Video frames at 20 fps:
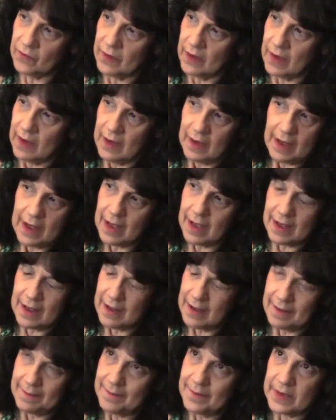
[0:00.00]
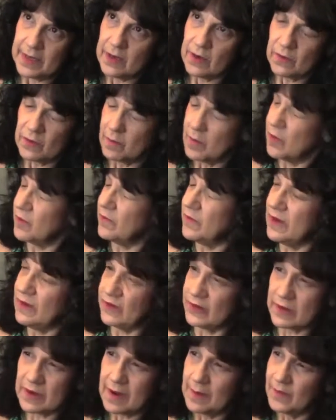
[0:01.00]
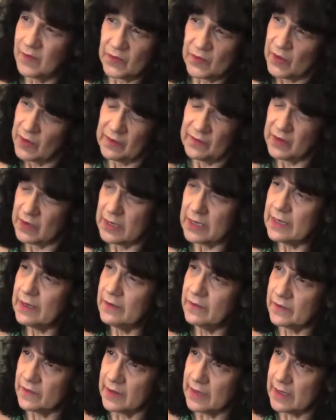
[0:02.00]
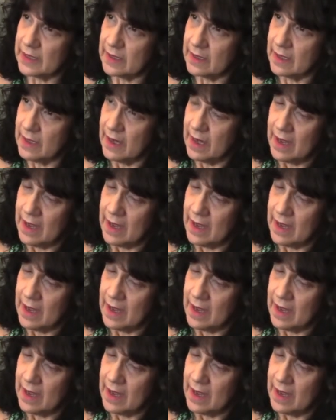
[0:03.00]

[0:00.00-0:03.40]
you know, the motivation comes very, very easily.